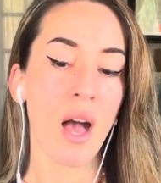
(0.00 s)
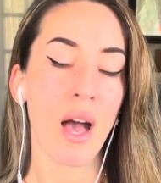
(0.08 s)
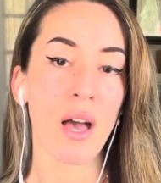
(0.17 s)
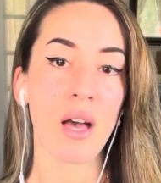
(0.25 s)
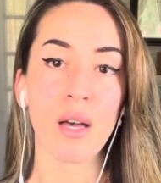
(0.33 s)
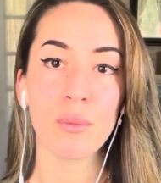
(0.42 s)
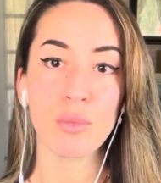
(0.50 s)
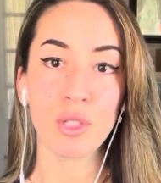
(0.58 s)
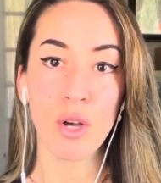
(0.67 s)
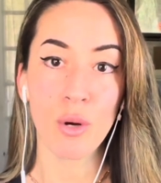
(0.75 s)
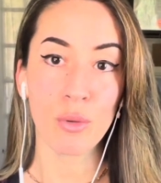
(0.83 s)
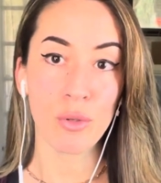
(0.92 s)
Um,
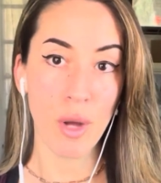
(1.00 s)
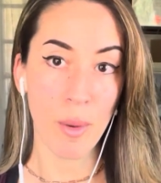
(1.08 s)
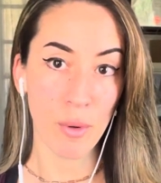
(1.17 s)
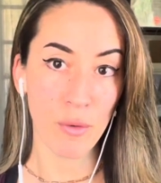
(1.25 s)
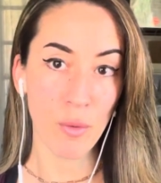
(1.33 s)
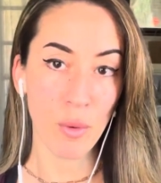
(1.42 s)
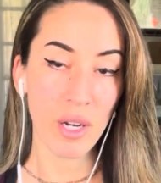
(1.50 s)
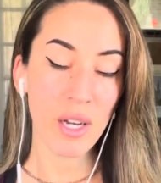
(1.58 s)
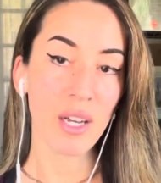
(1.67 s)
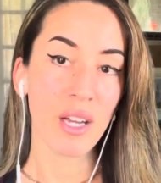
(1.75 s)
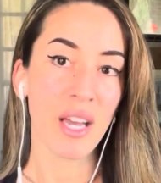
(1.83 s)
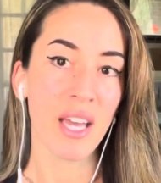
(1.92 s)
so, number four
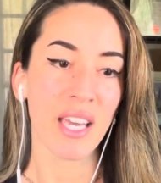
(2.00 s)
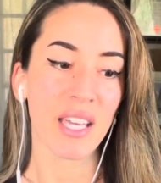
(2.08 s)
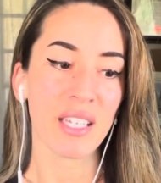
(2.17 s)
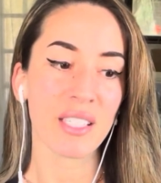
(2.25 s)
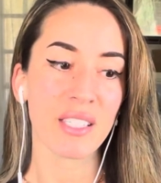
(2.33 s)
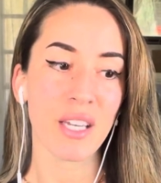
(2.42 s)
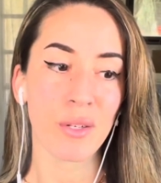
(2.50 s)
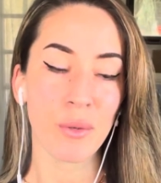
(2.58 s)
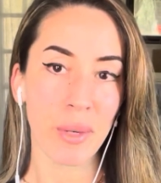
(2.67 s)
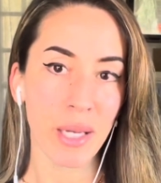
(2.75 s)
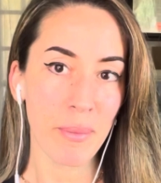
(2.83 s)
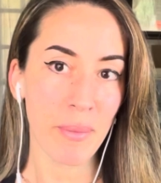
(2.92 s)
is a
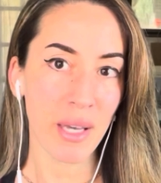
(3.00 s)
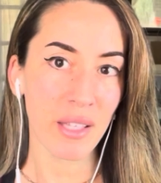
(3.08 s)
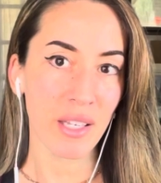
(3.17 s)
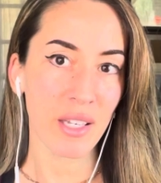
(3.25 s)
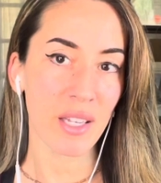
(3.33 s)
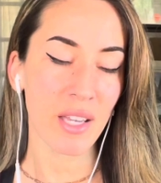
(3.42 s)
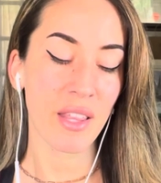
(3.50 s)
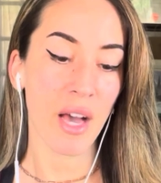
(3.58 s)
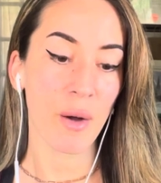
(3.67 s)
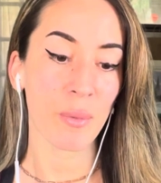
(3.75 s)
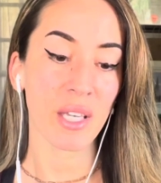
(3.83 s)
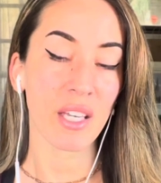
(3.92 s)
great method
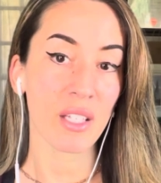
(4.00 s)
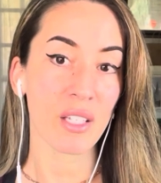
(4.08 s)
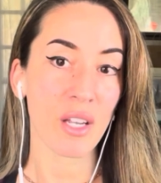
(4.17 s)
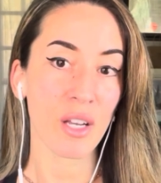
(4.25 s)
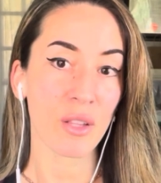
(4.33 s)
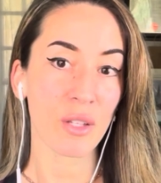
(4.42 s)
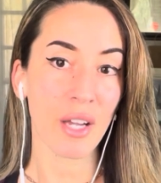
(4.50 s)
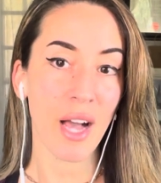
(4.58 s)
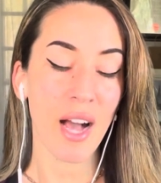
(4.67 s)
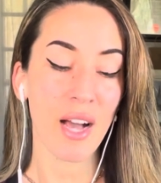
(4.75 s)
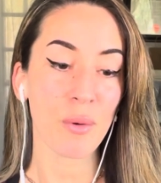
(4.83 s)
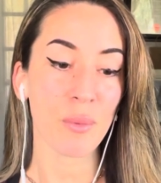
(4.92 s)
that we can look
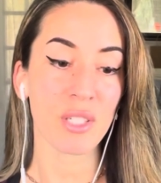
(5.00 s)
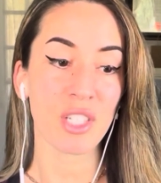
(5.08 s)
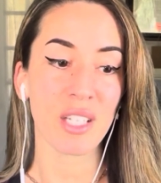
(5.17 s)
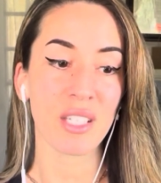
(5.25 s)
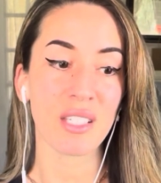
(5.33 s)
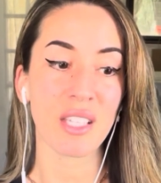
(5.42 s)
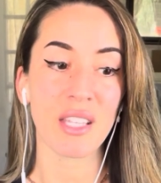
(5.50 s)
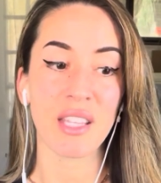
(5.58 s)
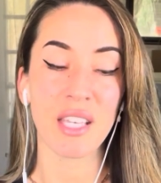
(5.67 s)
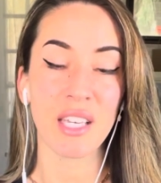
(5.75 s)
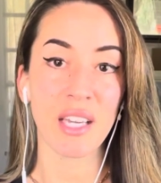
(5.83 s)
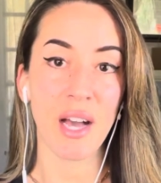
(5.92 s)
at, which is
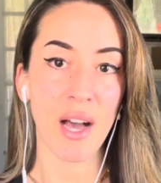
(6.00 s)
the,